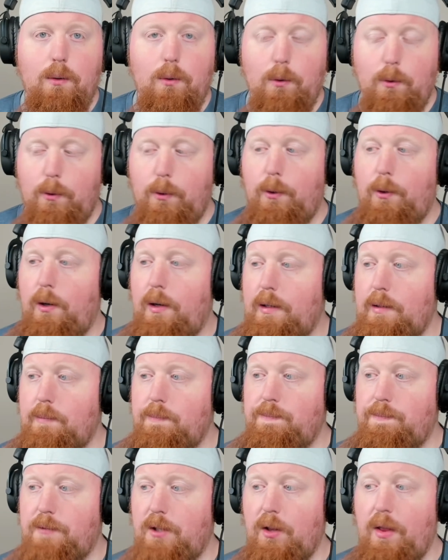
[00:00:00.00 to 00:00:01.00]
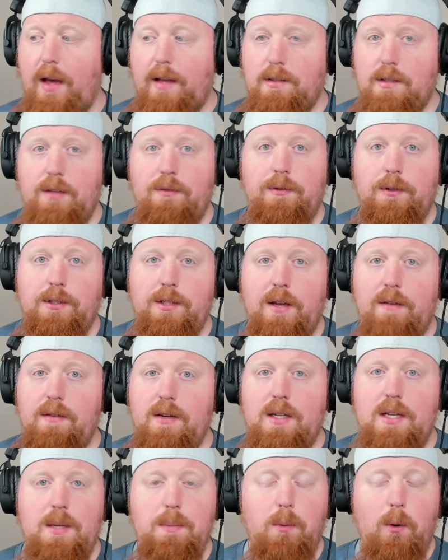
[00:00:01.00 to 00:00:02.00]
Whew. So that's it for
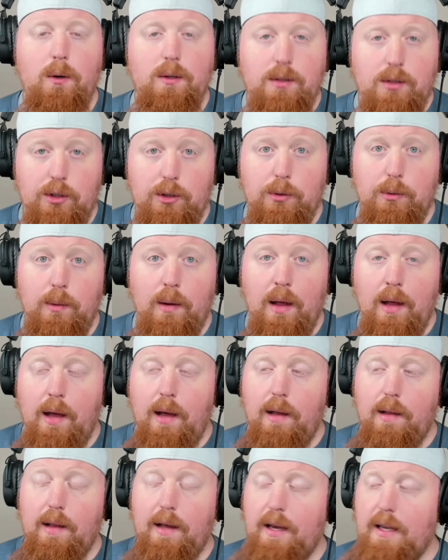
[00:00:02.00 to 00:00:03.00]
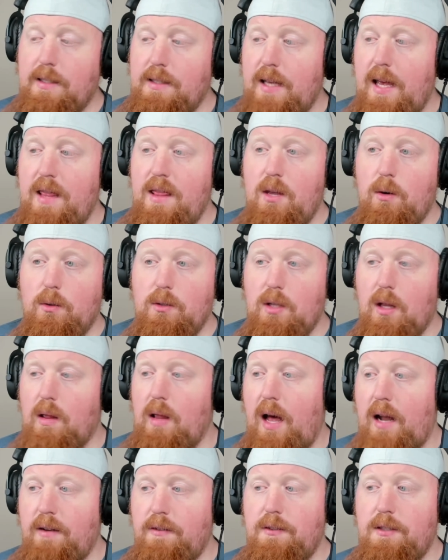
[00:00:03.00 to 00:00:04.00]
17.2. Like I said, there was a
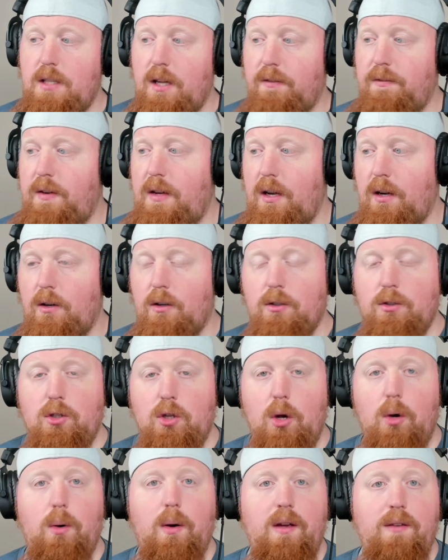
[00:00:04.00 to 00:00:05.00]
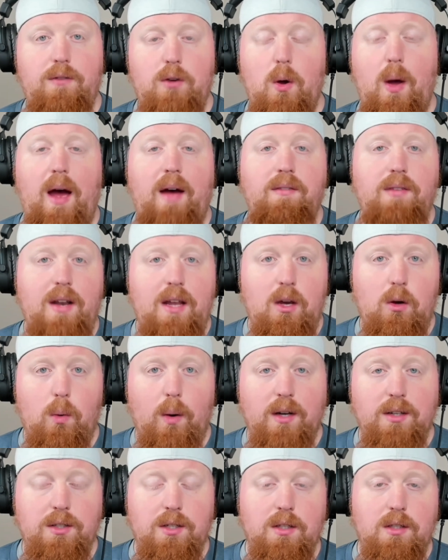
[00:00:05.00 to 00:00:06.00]
lot of stuff here, so if you have any
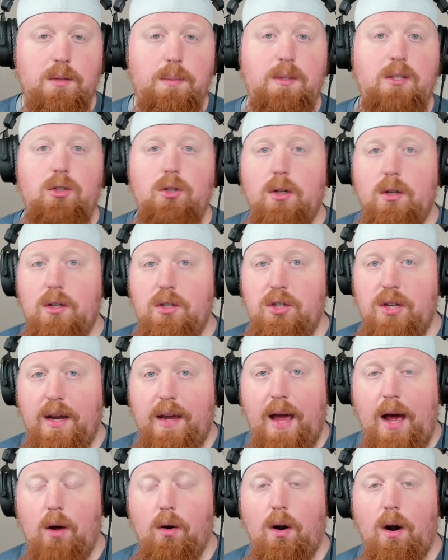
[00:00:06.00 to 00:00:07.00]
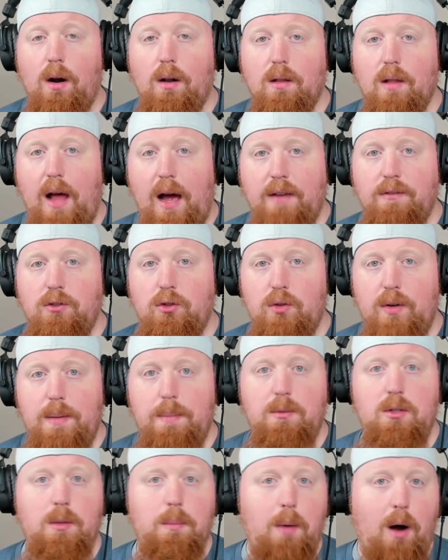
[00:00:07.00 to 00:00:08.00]
questions, be sure to check out our live
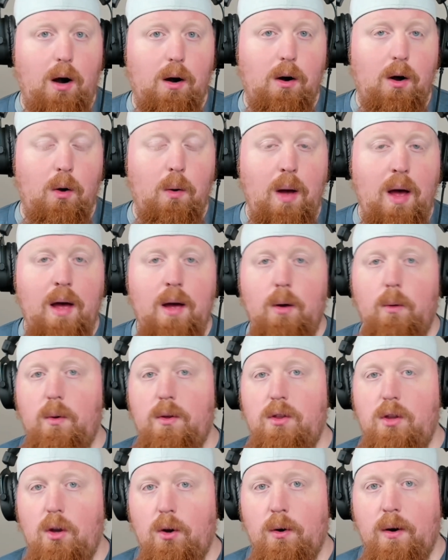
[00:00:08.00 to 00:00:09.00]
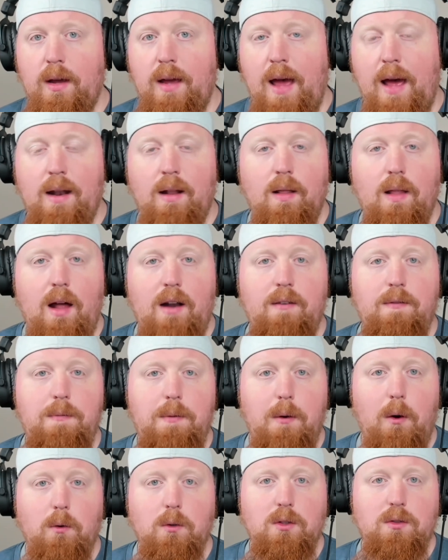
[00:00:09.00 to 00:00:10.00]
stream tomorrow with Juri and a lot of
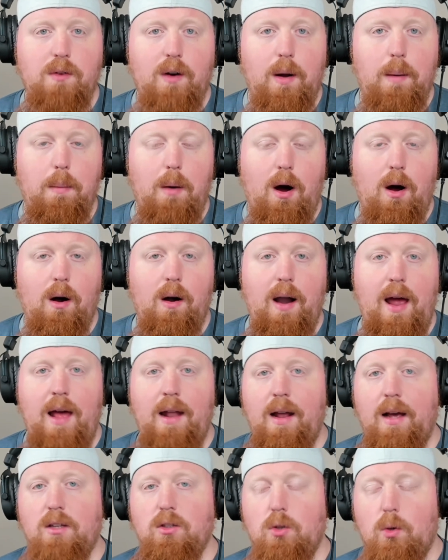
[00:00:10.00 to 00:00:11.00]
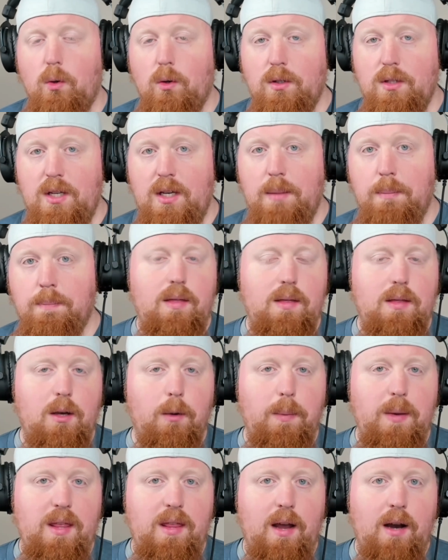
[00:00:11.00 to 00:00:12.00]
folks from our NX Core team. They'll
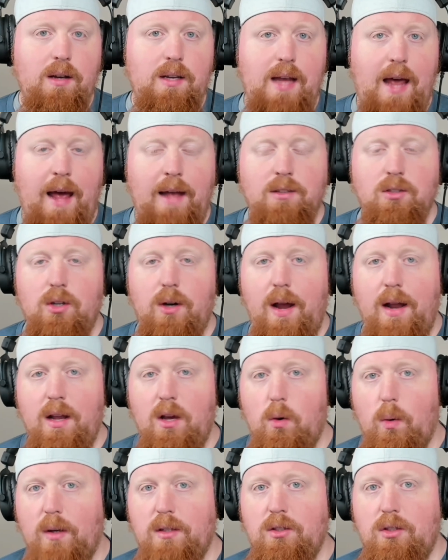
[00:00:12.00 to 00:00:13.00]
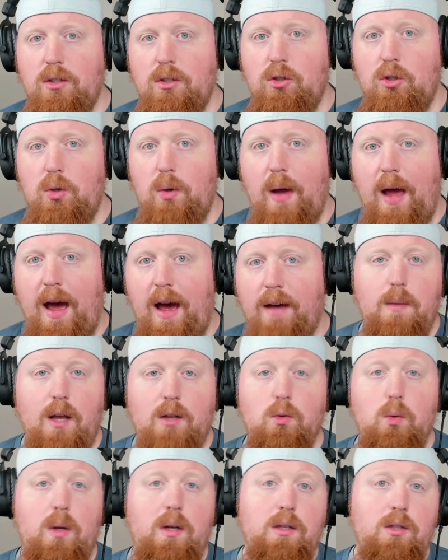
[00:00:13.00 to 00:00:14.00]
be there to answer any questions you have,
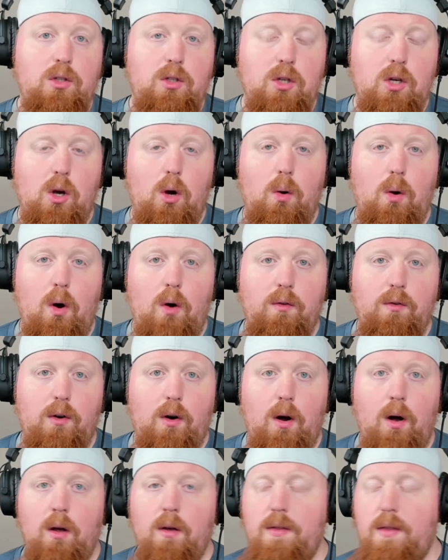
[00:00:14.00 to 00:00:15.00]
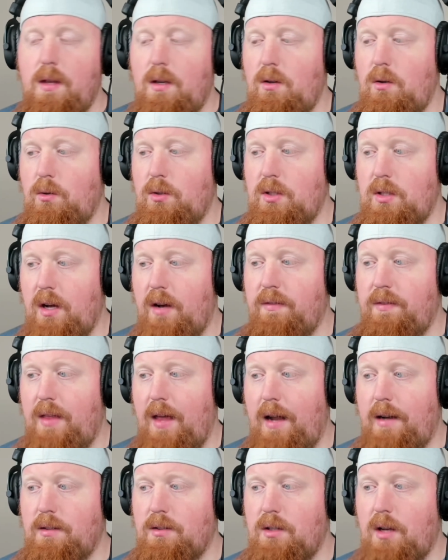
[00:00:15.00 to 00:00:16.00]
as well as to go over all of the new stuff
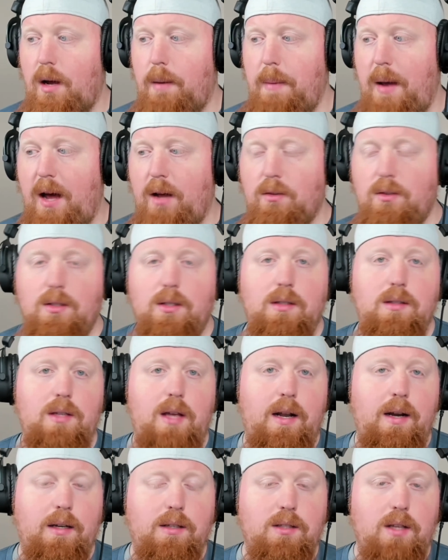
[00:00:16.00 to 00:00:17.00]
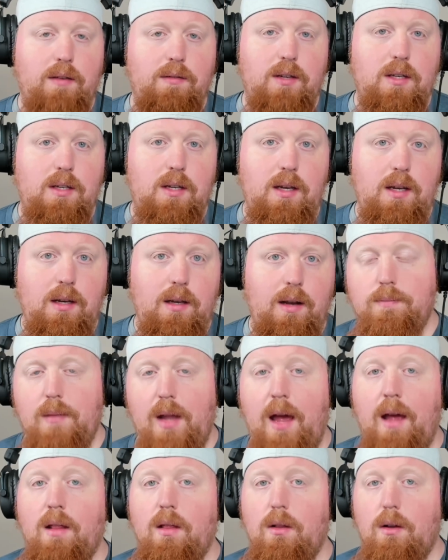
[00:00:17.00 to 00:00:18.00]
that has come out since NX 17
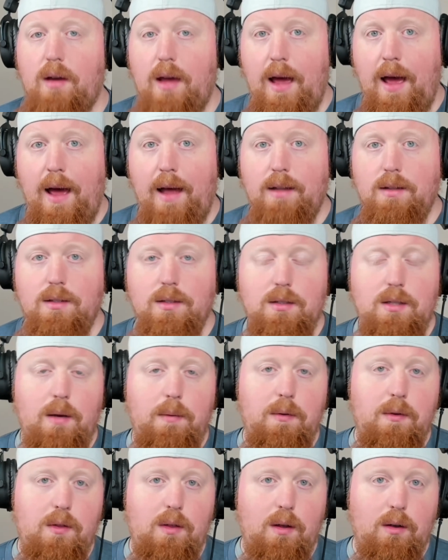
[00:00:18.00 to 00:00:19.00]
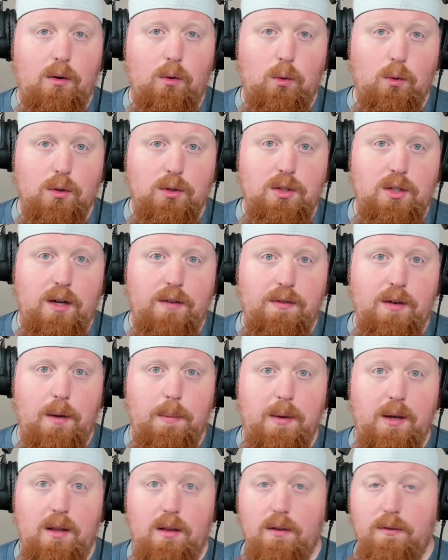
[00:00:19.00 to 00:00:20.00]
and look ahead to some of the cool stuff
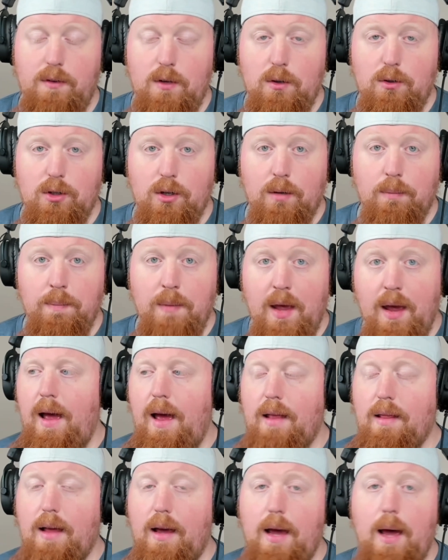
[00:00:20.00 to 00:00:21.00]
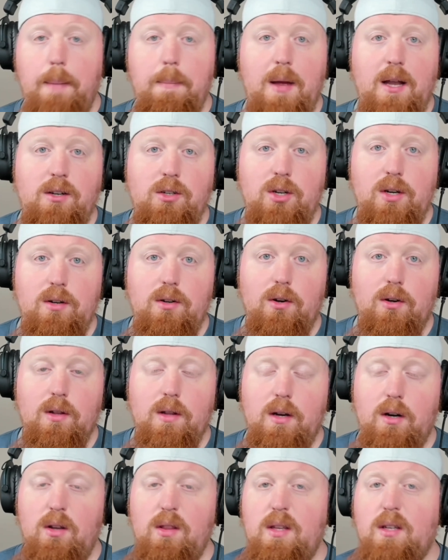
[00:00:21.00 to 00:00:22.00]
coming in the future. And like I mentioned
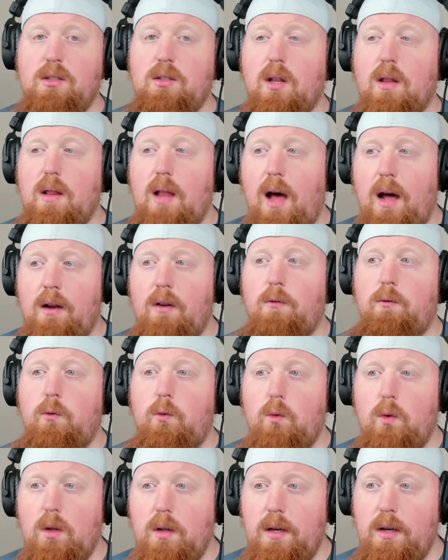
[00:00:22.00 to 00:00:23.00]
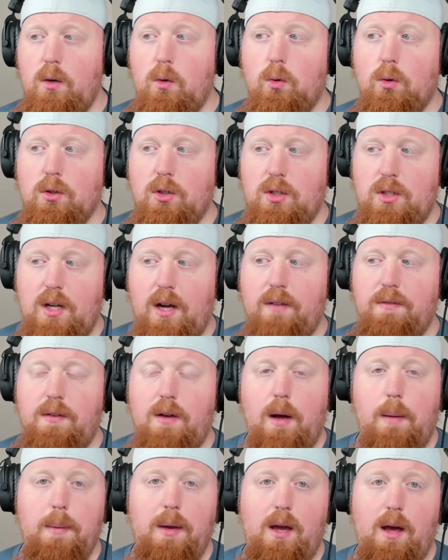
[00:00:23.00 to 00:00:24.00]
earlier, there's a lot of really cool stuff
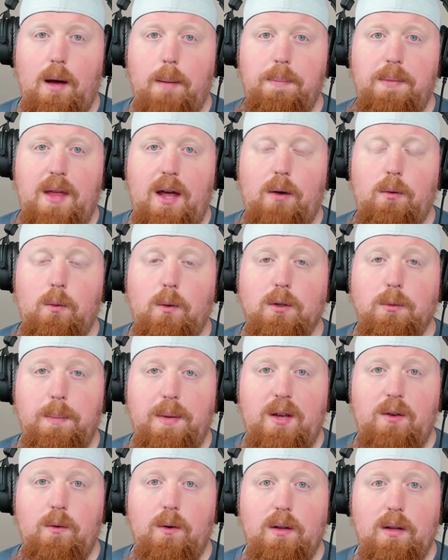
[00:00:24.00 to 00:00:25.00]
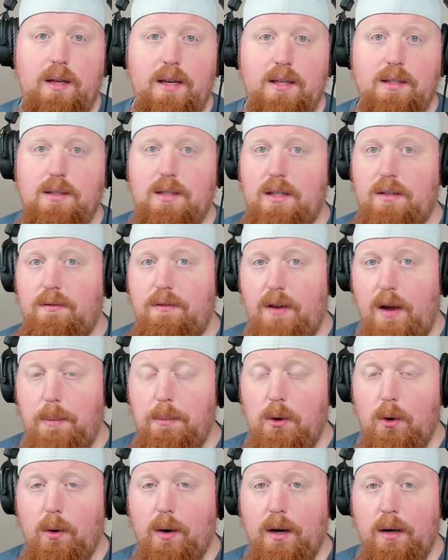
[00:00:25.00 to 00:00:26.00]
coming up that will be released in
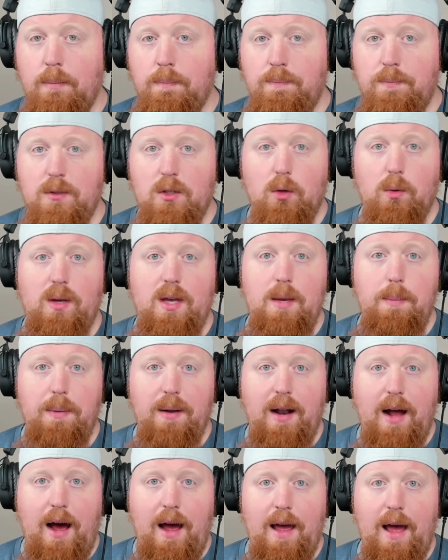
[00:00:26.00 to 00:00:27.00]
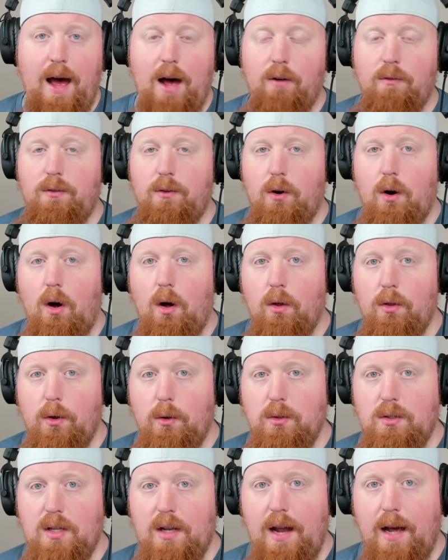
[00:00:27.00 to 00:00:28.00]
February. So keep an eye out for all
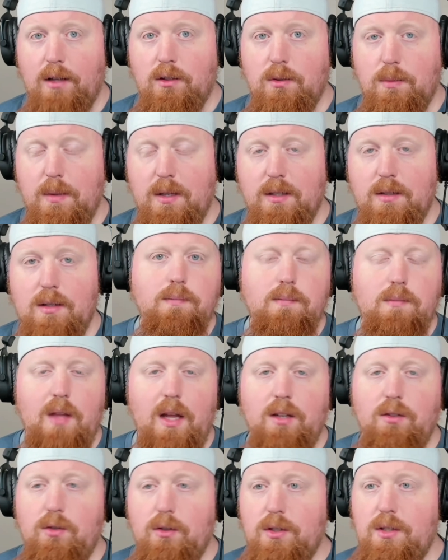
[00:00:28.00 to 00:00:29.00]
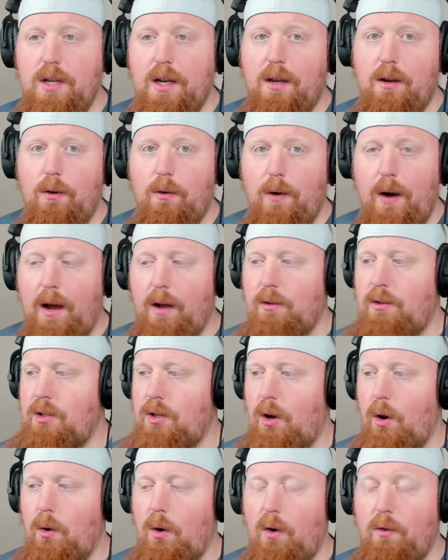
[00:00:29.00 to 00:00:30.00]
those announcements. Thanks for sticking around to
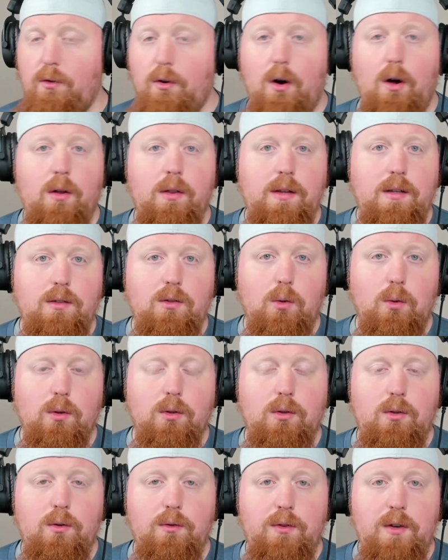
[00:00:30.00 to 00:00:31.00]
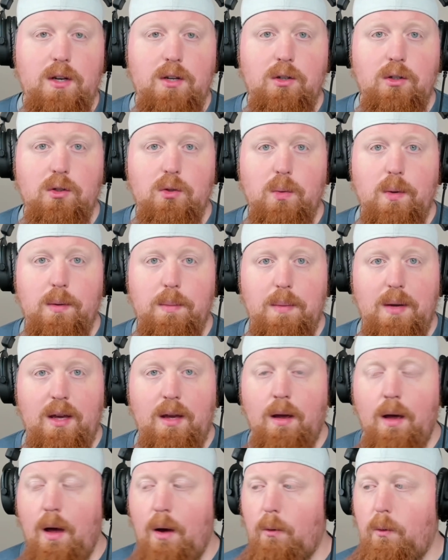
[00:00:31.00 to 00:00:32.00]
go over all these cool new features with
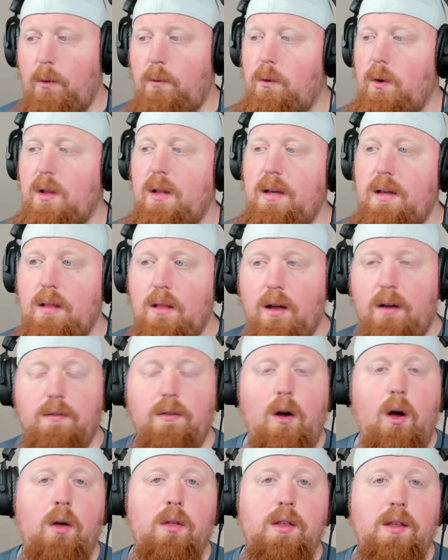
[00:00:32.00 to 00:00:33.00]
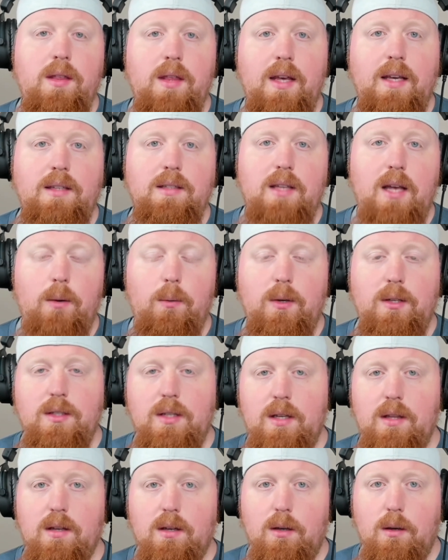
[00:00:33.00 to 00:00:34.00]
me. We really love all the things that we
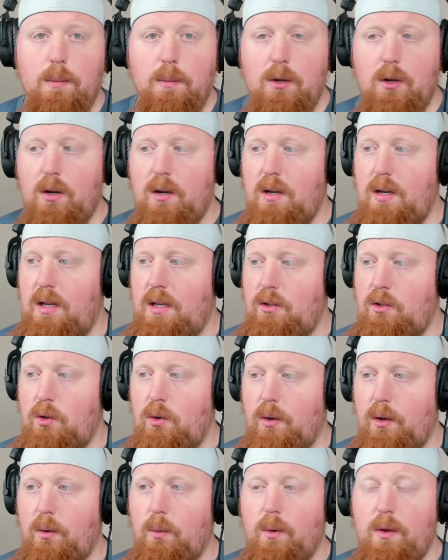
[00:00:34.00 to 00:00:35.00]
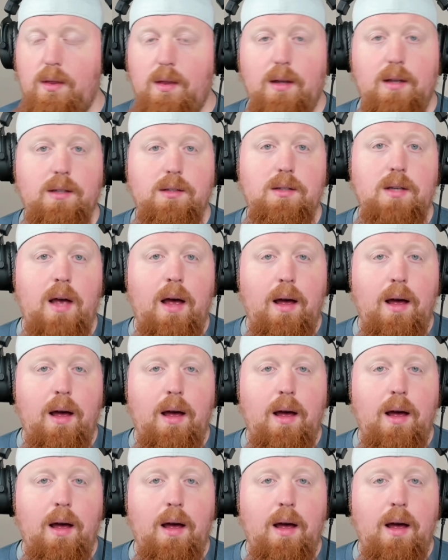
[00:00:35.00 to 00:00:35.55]
see the community doing with this.